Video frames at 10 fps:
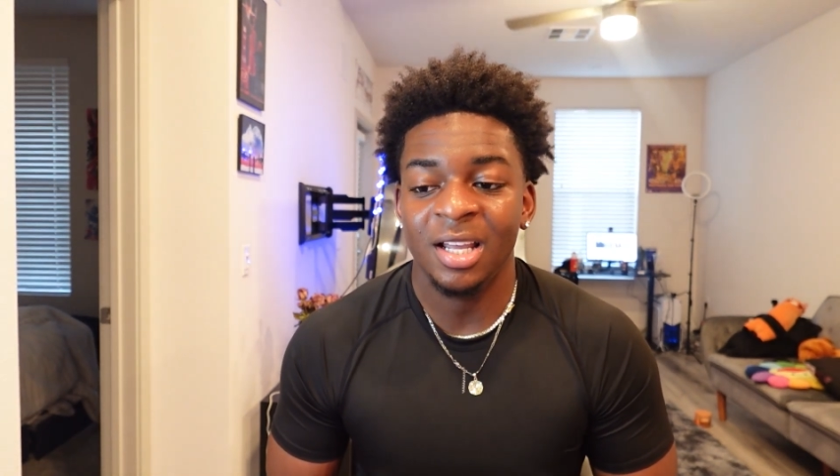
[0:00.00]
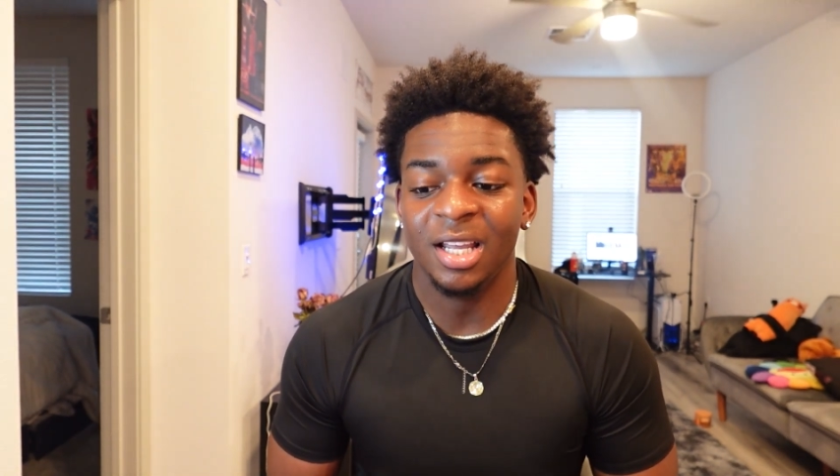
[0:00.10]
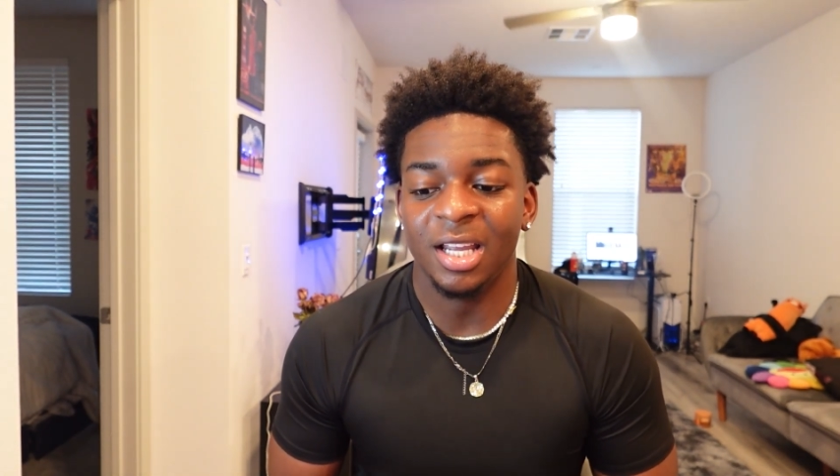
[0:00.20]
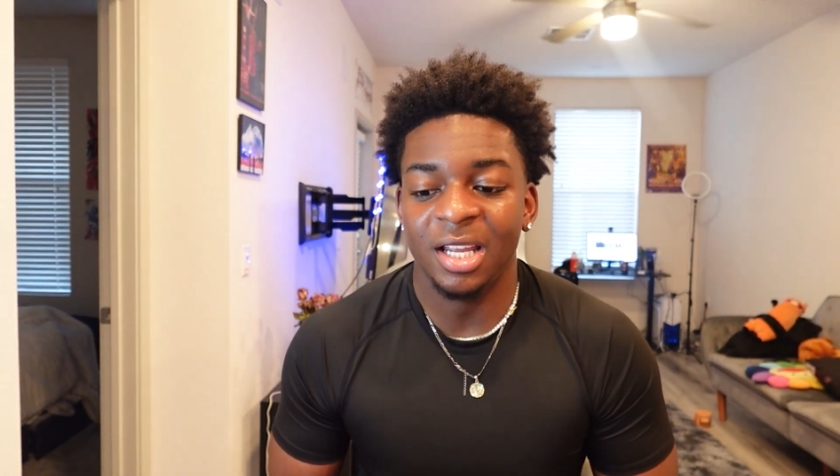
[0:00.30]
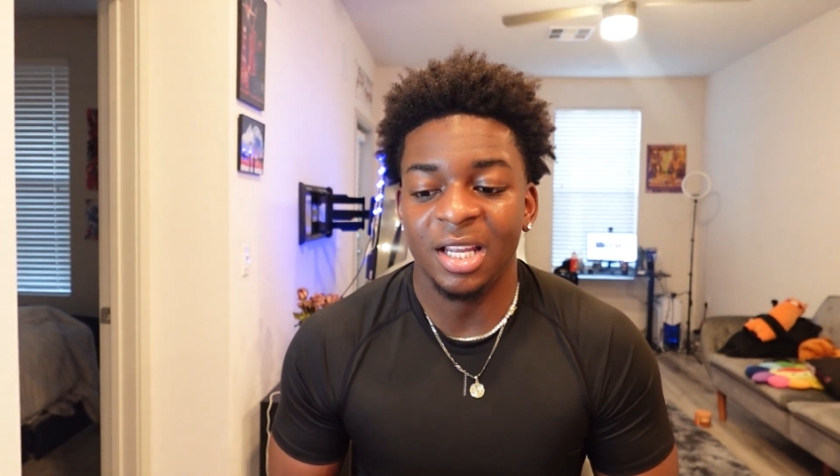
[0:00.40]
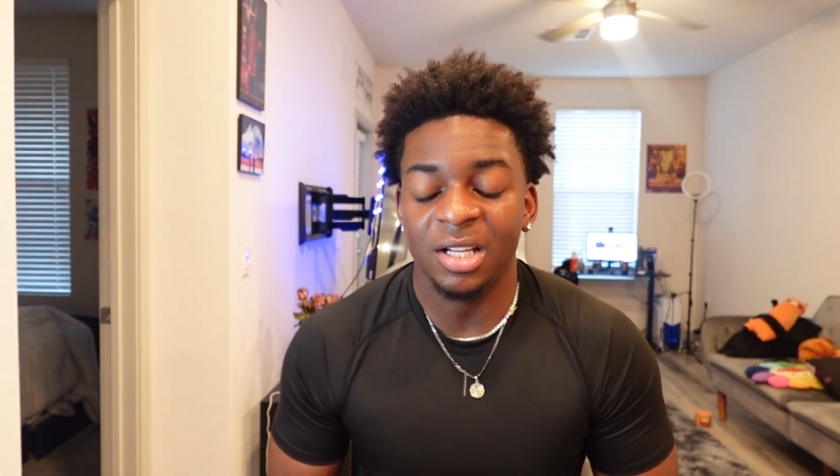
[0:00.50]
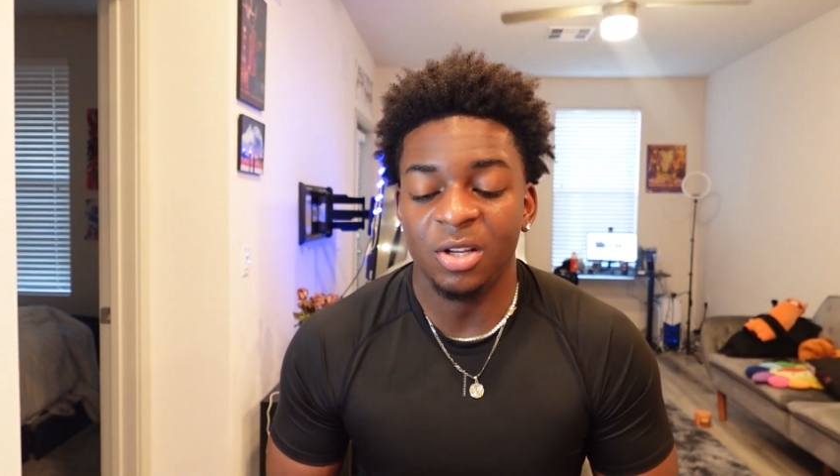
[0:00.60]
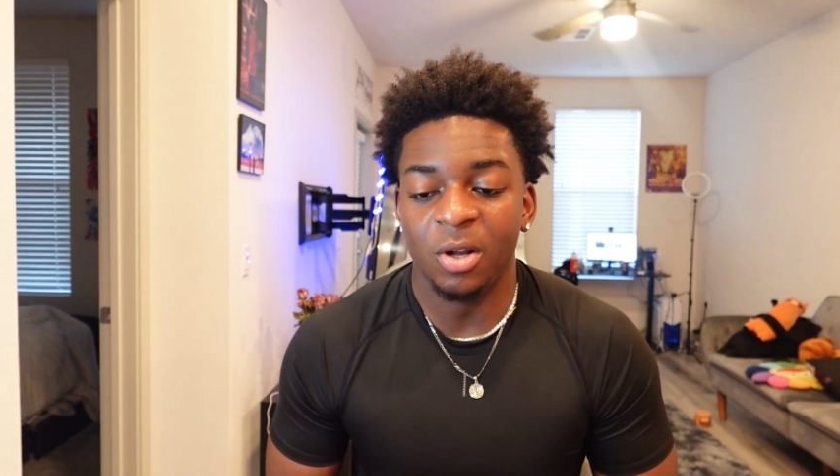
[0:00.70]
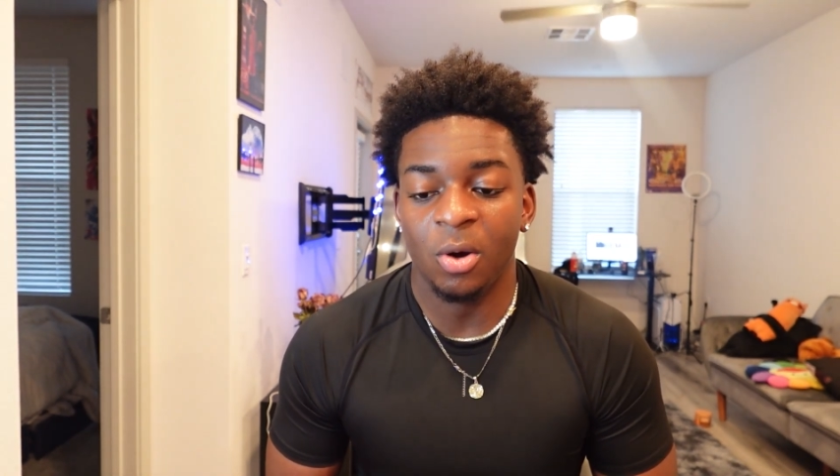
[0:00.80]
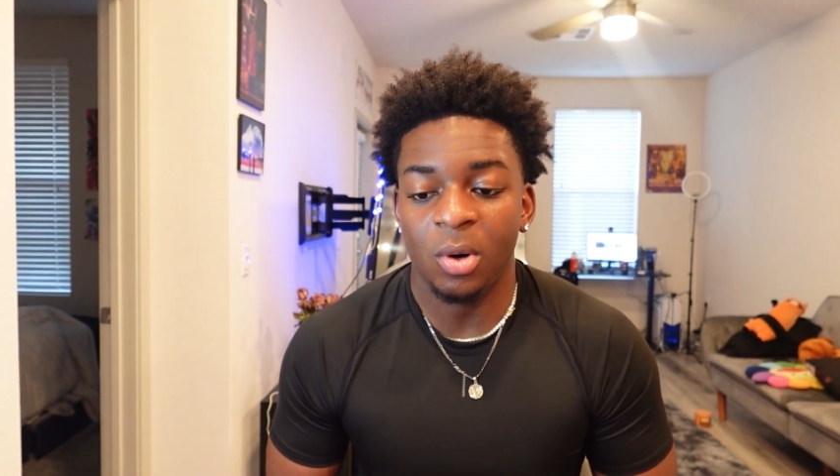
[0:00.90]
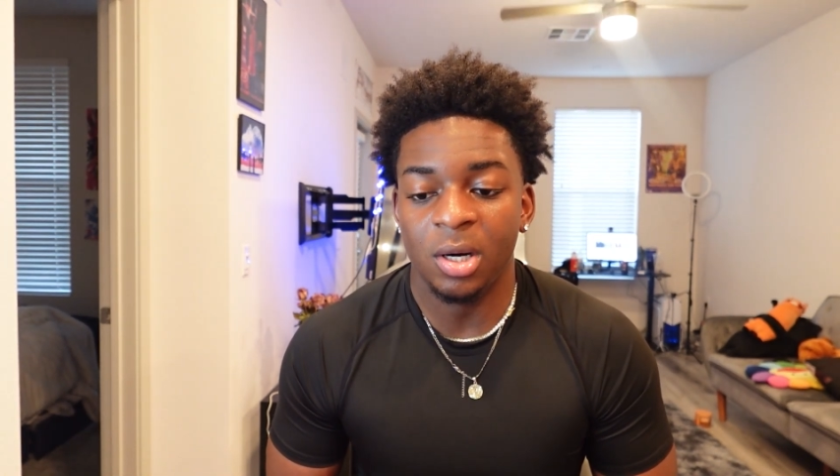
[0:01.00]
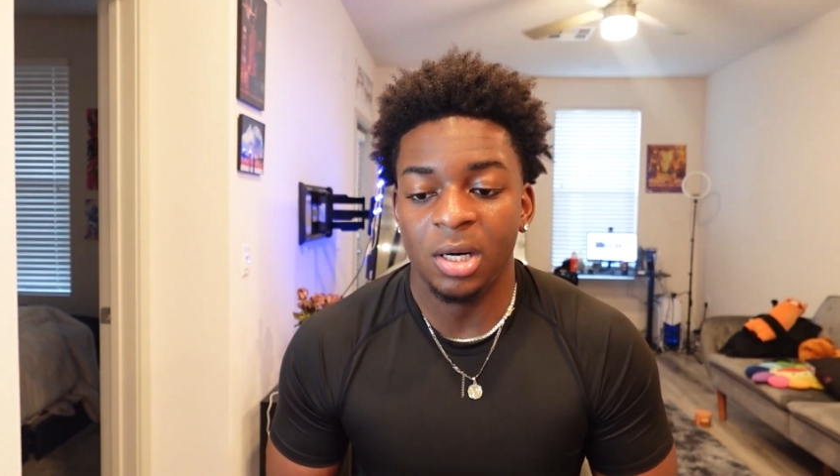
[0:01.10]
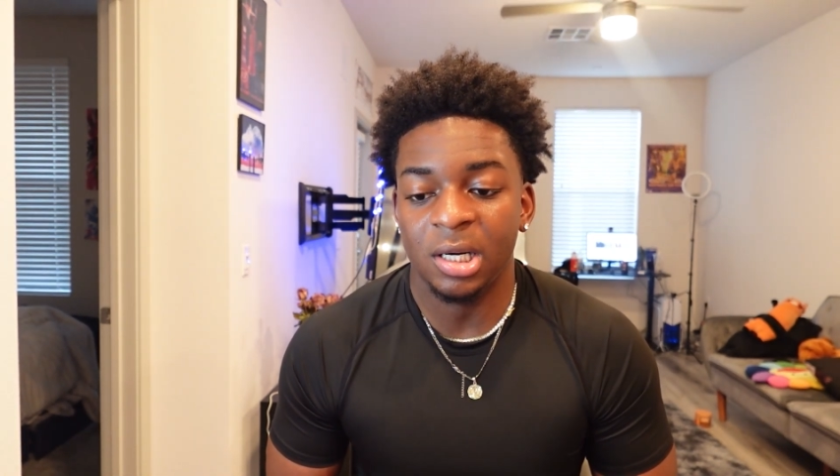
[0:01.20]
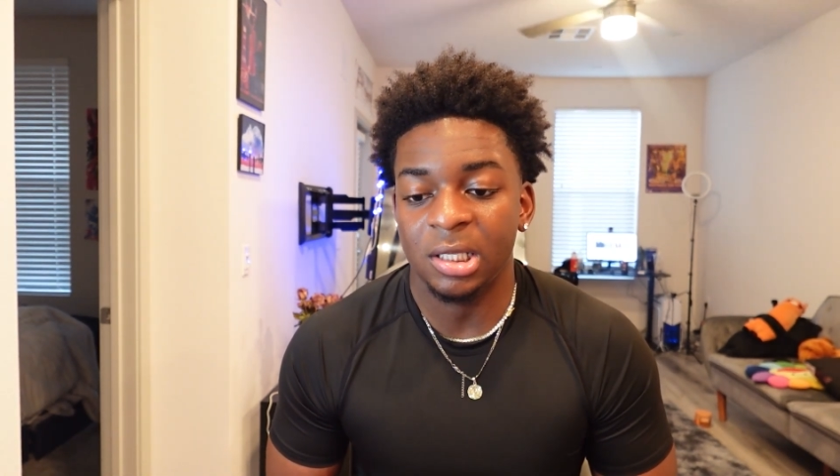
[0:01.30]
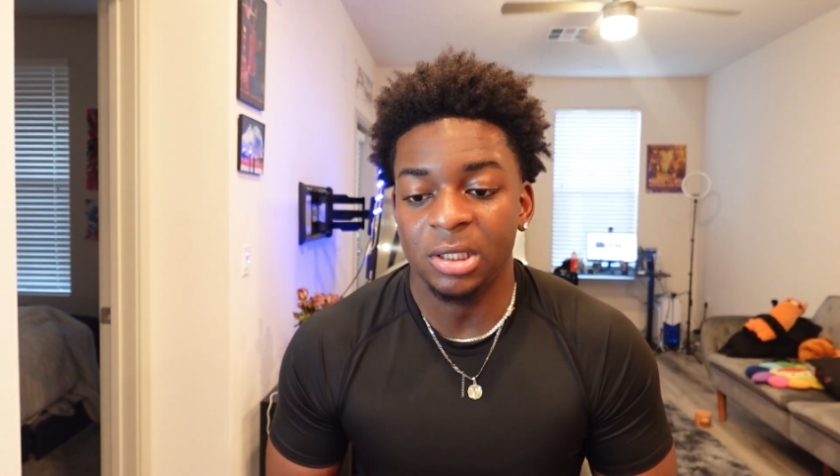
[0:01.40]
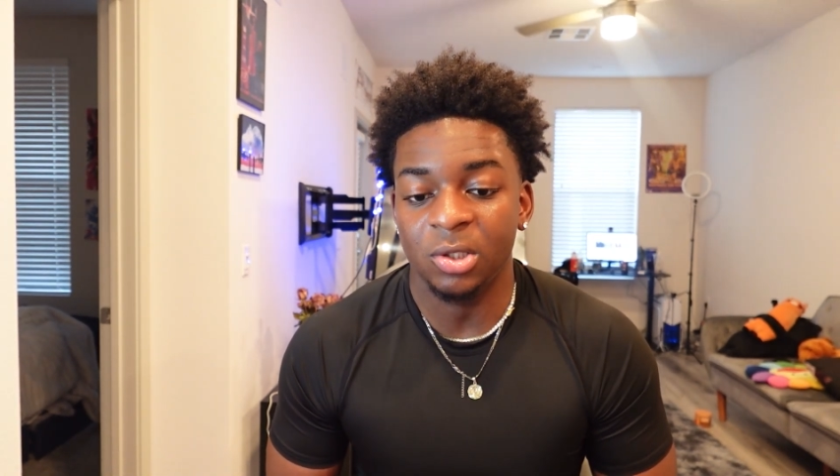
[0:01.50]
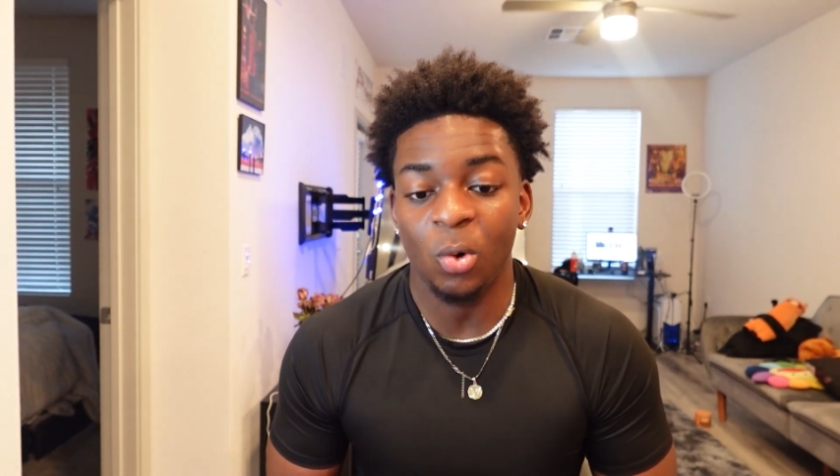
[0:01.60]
and, you know,